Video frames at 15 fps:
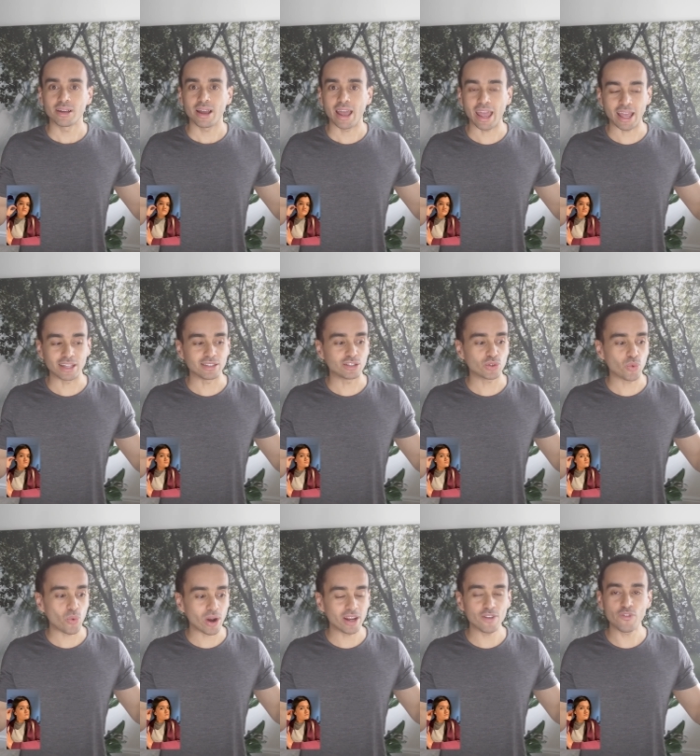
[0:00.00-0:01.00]
and
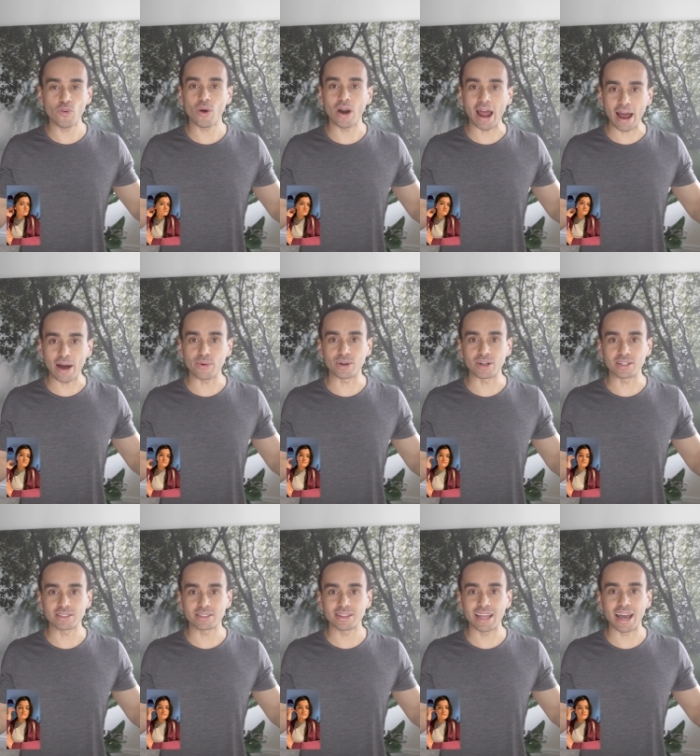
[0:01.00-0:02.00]
24
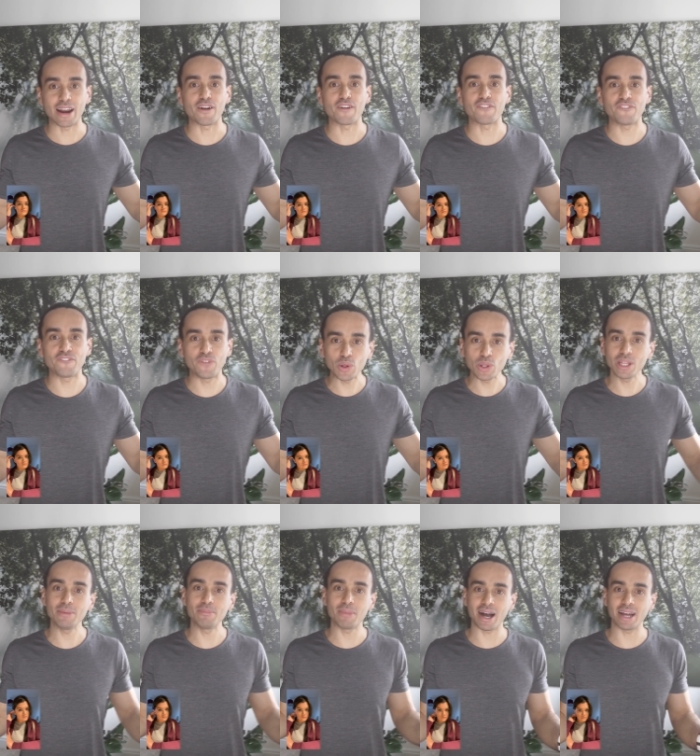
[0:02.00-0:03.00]
hours that are fully
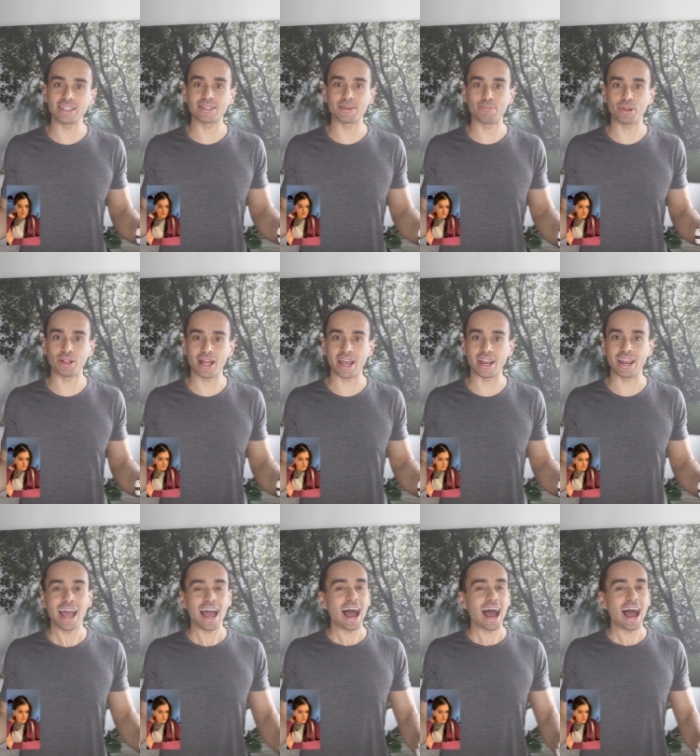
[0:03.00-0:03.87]
mine to plan.